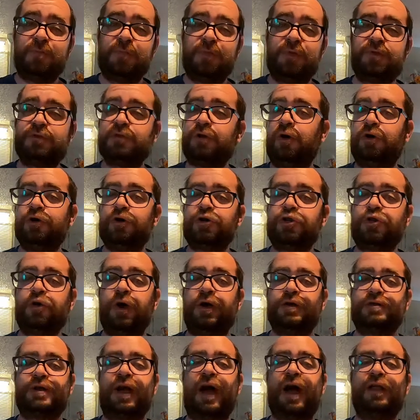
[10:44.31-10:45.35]
It's all your
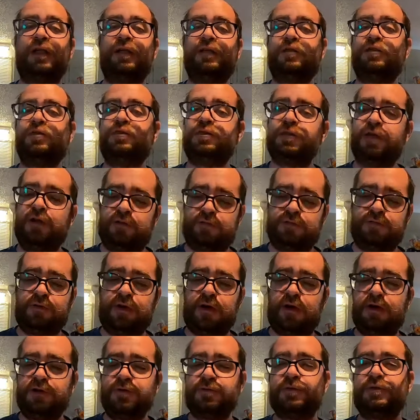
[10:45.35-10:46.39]
choice. I like to use the air
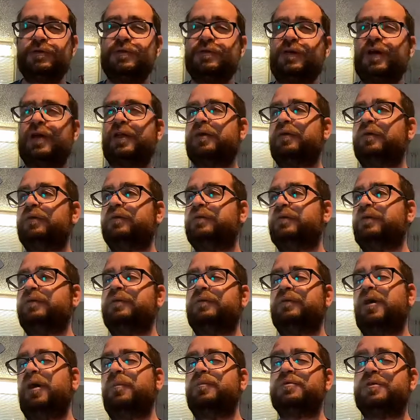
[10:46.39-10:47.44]
fryer because it kind of
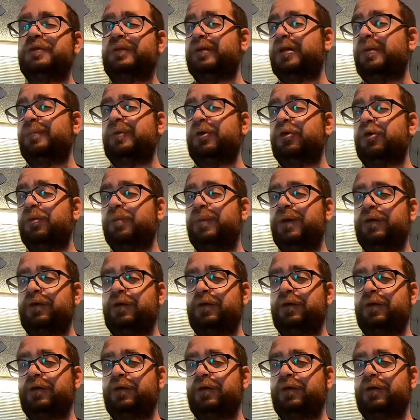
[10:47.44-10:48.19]
helps clean up a little bit.